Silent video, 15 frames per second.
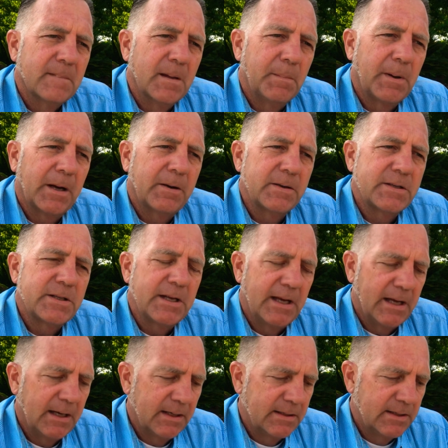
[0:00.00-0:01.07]
My
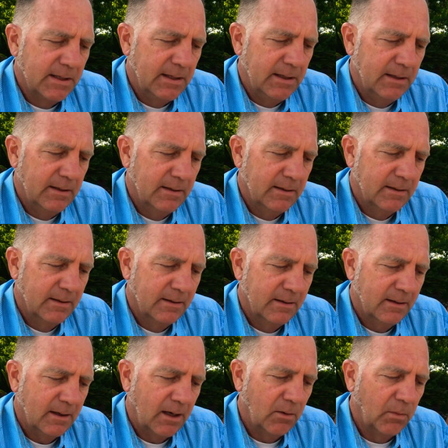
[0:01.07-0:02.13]
Christianity,
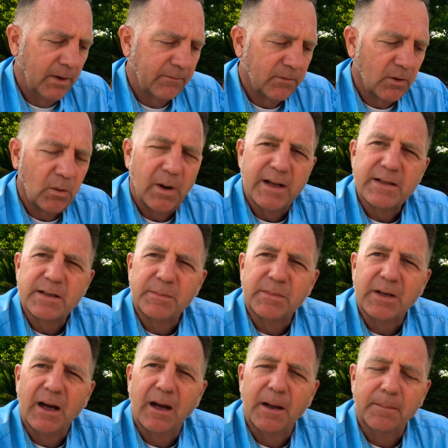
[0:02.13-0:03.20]
I went for quite some
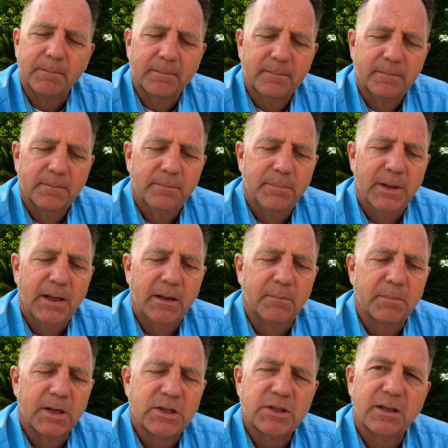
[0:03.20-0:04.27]
time being
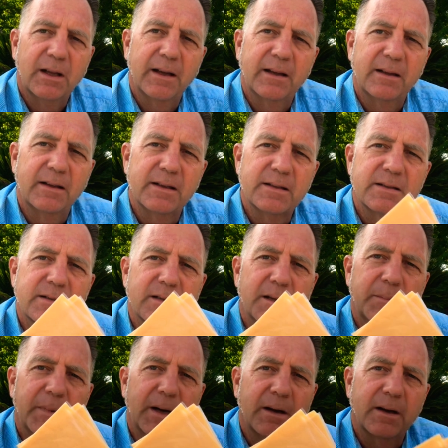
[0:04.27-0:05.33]
much like this
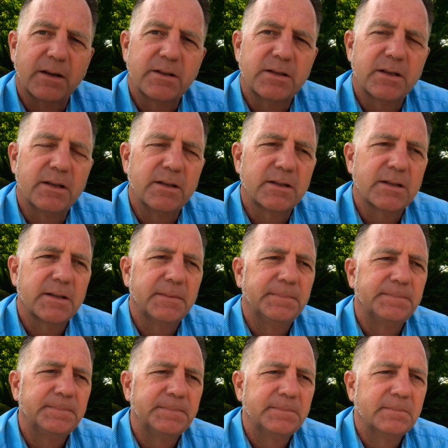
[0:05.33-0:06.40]
American cheese.
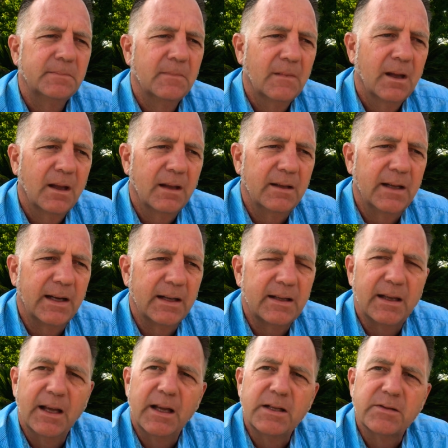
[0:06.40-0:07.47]
And then at
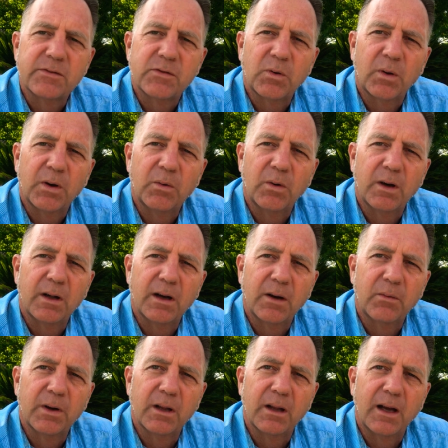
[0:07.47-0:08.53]
the age of 21, I
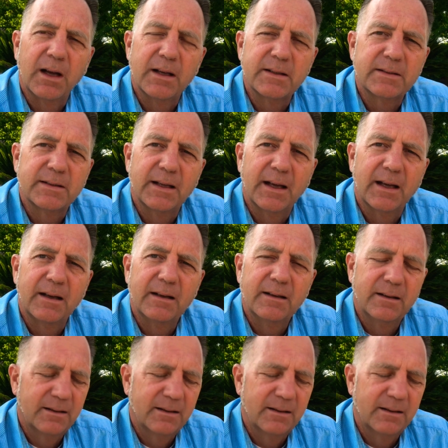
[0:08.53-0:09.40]
realized that